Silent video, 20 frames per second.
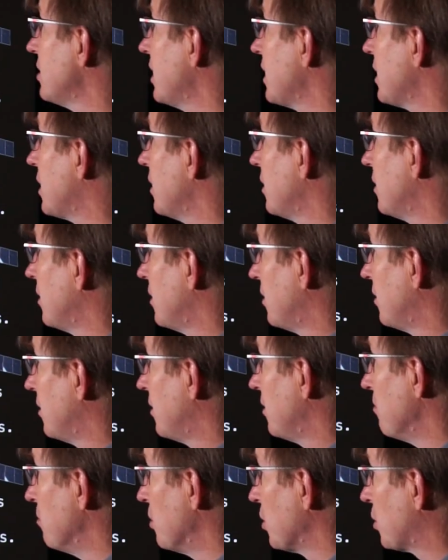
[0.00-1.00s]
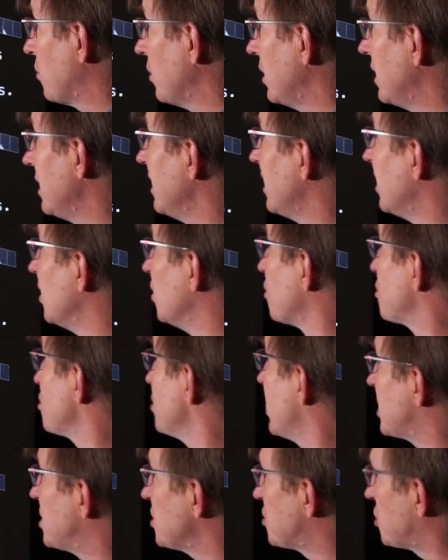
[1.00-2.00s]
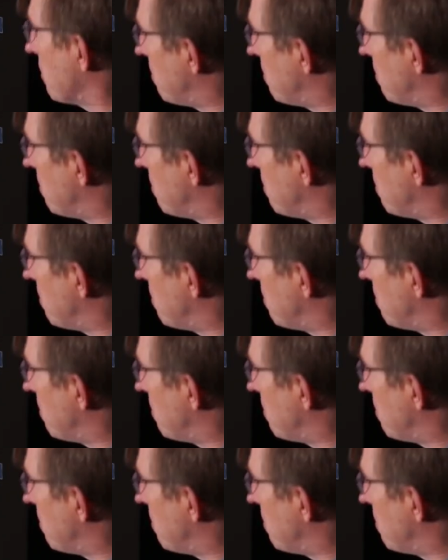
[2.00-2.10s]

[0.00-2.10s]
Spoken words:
like Mercury. It looks like just a